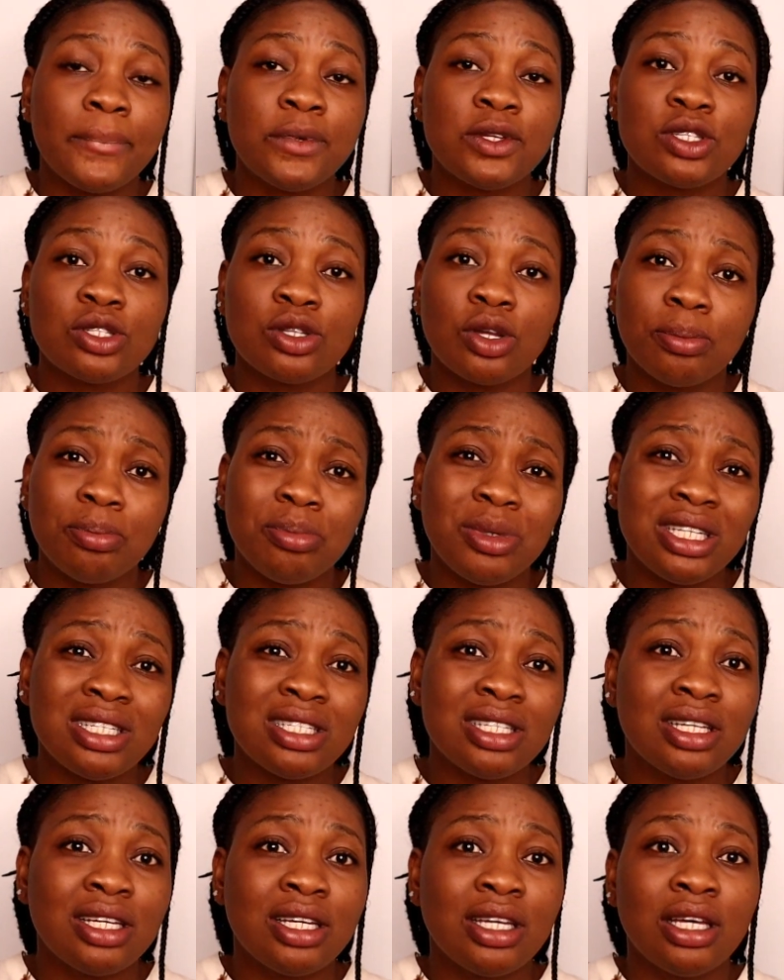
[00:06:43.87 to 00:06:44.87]

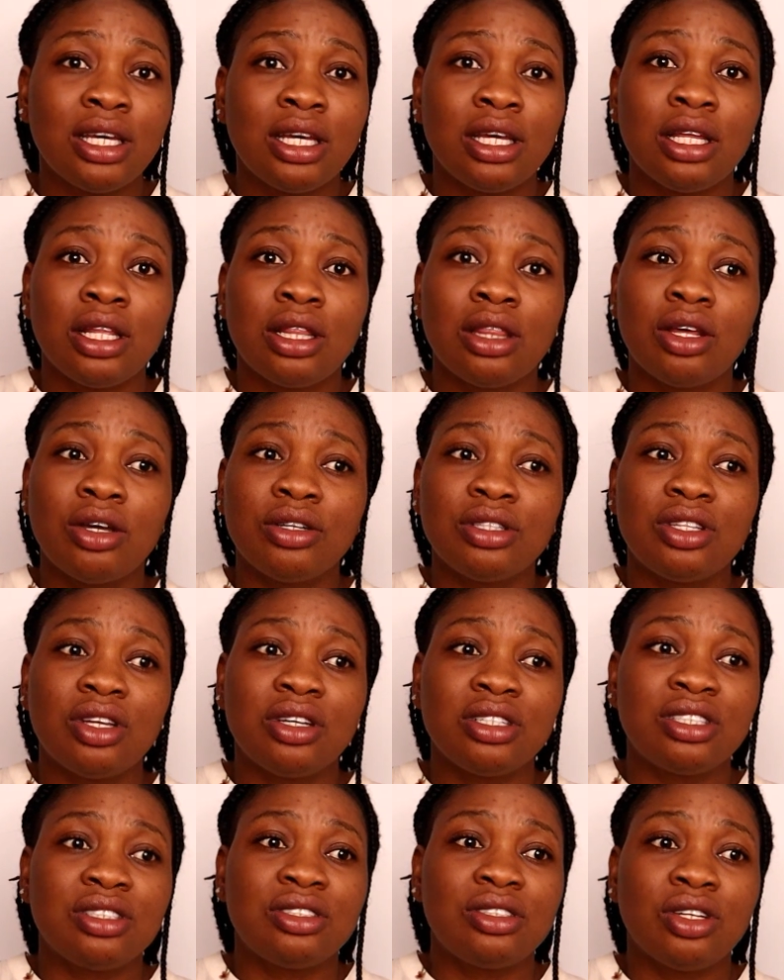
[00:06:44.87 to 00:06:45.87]
submit not
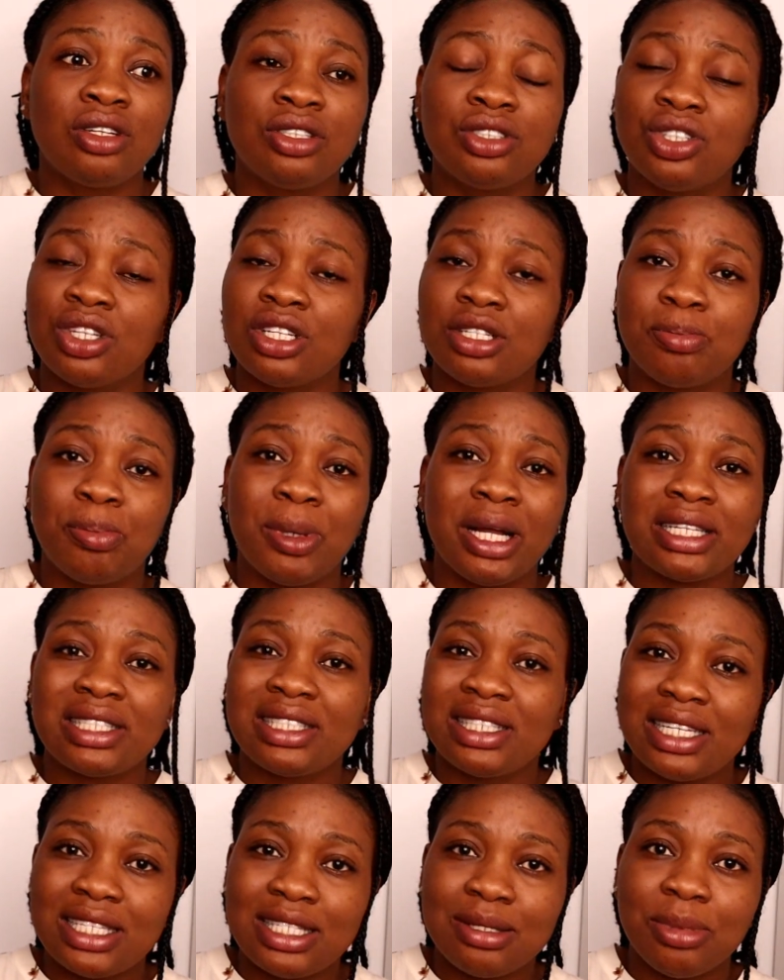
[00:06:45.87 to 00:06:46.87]
just bank
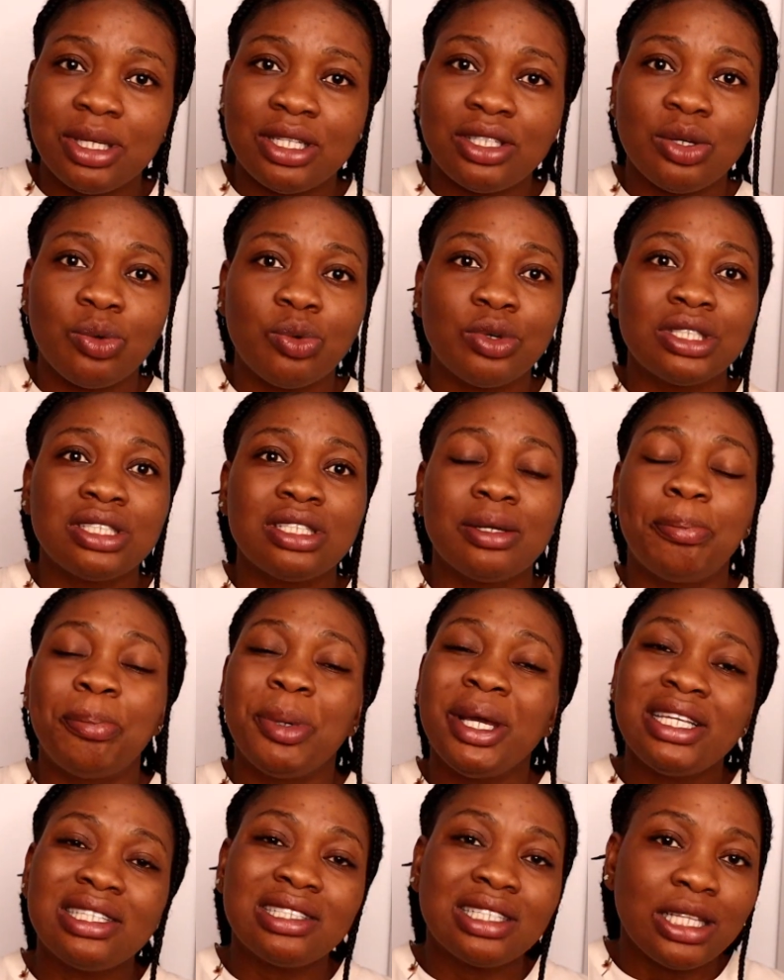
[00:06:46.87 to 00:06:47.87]
statement. They want the
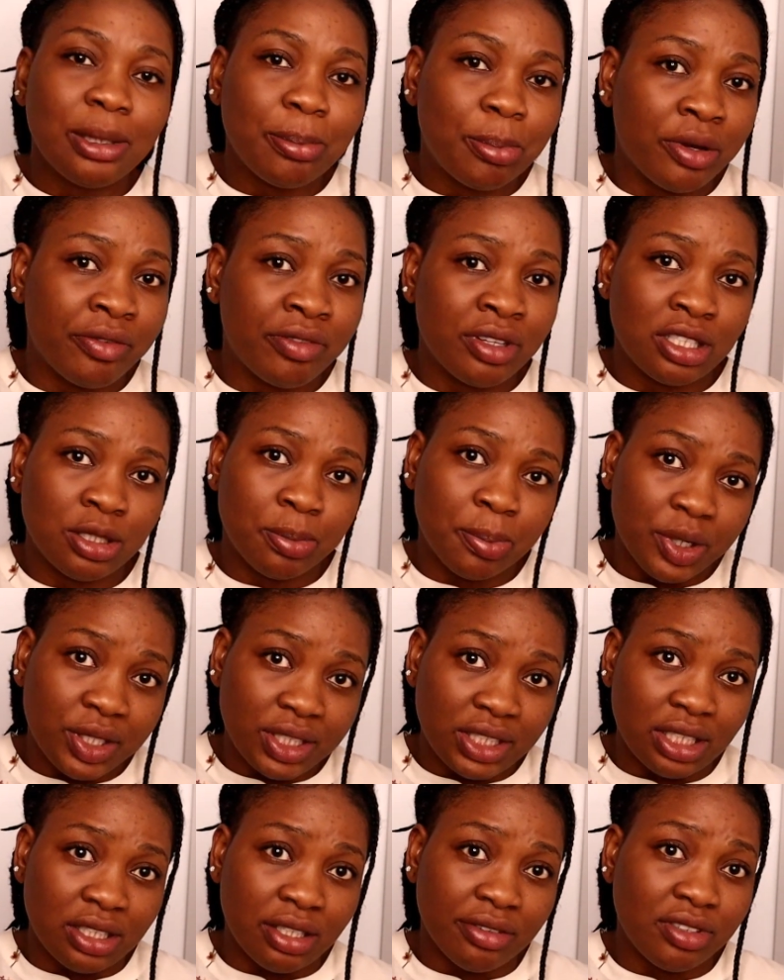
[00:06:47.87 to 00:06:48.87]
pay slip of this
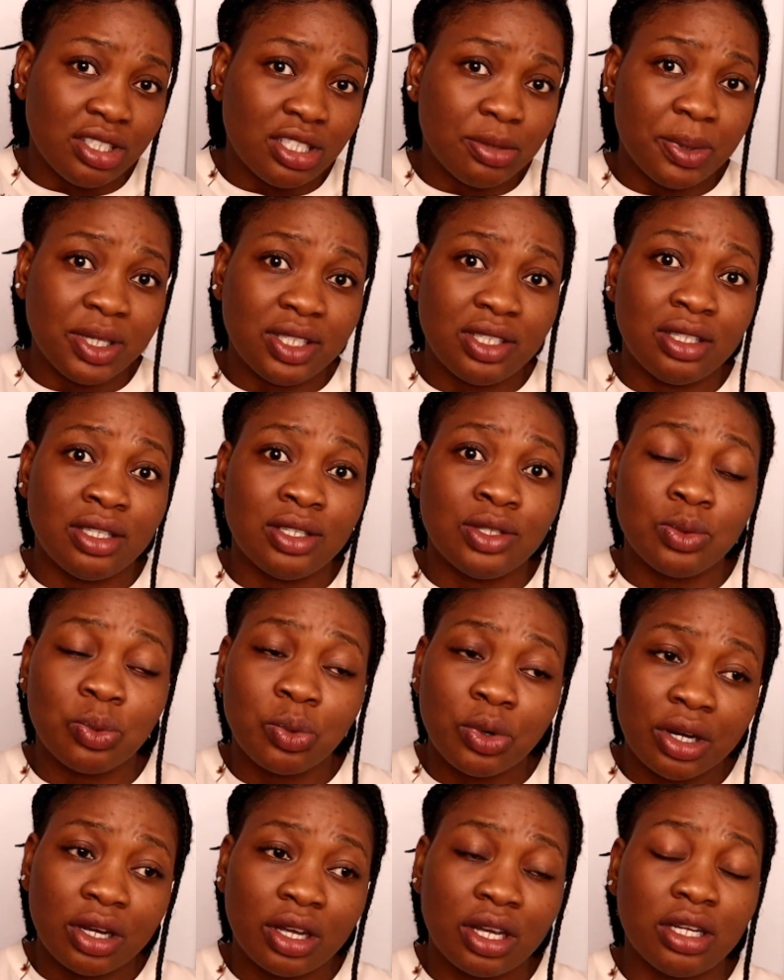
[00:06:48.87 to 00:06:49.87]
person if this person is
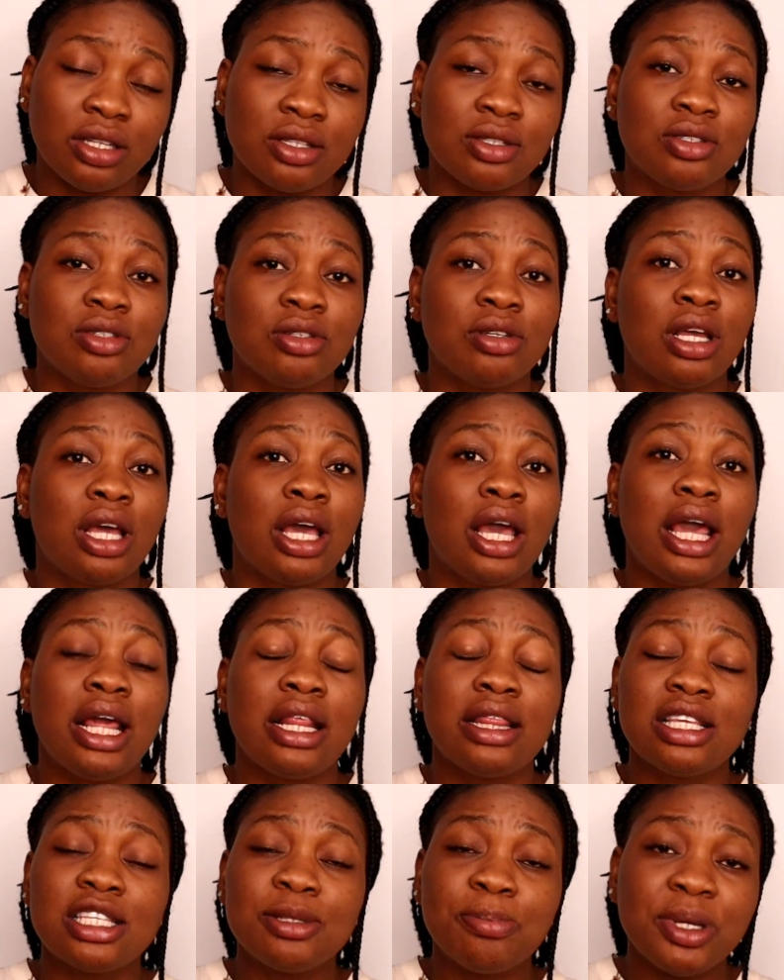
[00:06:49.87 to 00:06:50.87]
working,
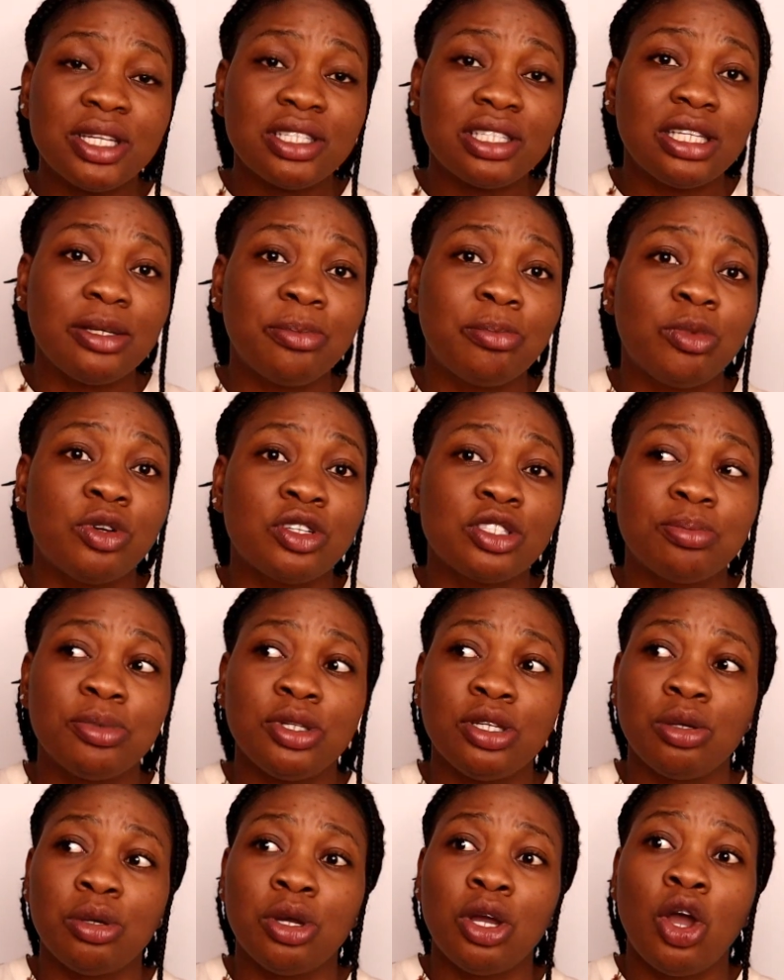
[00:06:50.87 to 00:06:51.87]
and this pay slip must
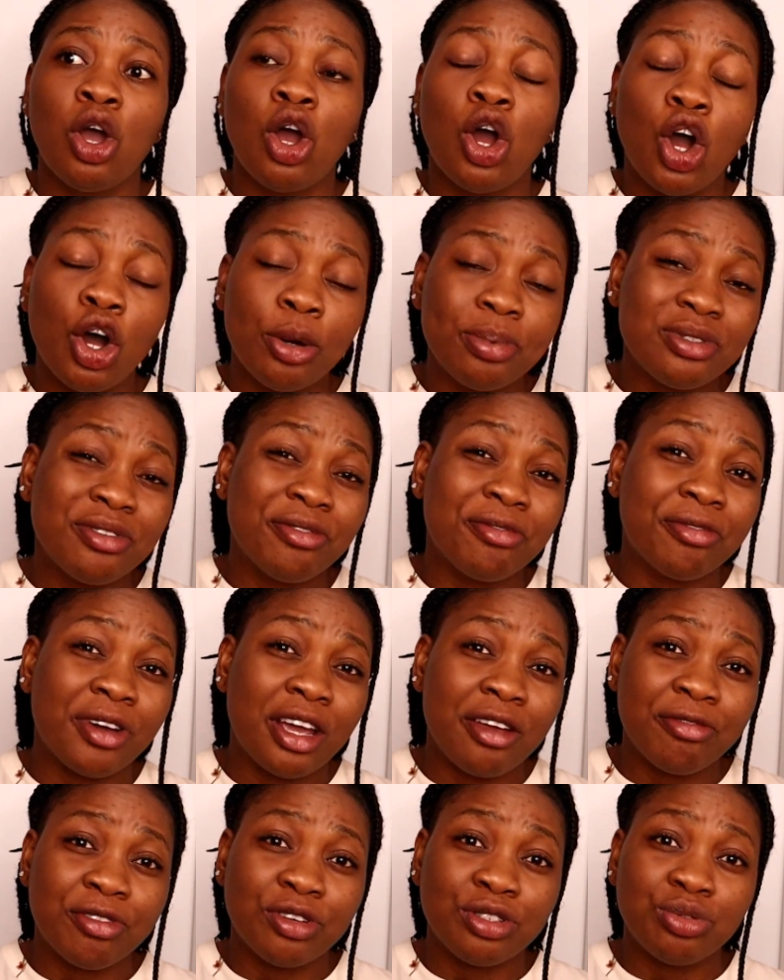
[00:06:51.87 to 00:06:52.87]
be up to
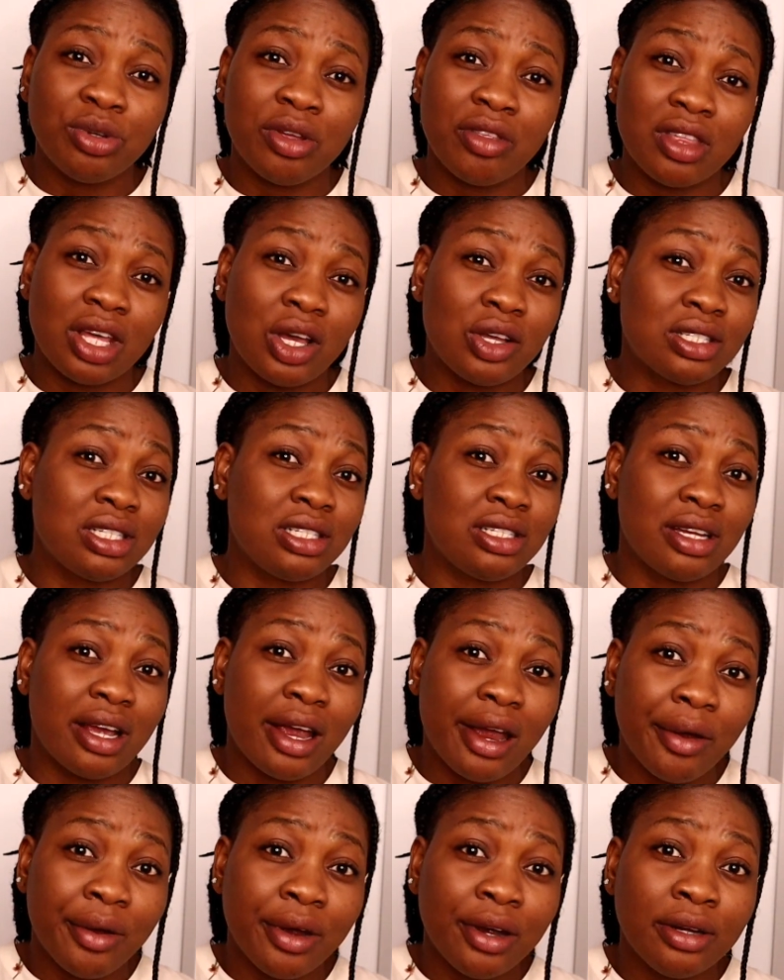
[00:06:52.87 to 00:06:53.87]
500,000
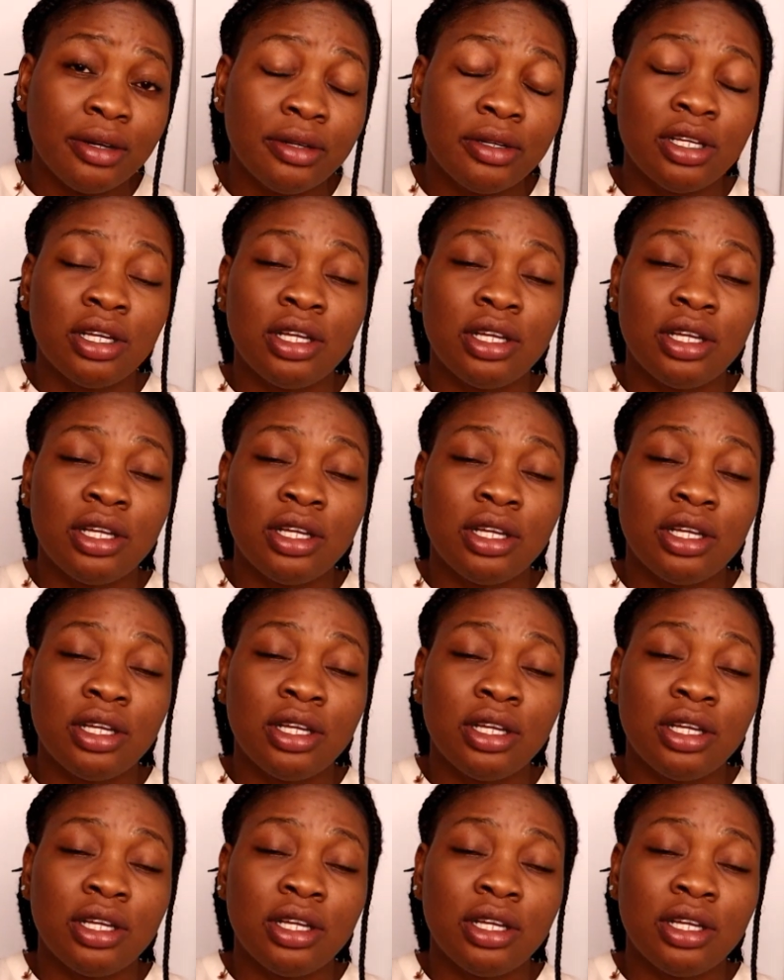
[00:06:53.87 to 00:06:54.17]
naira.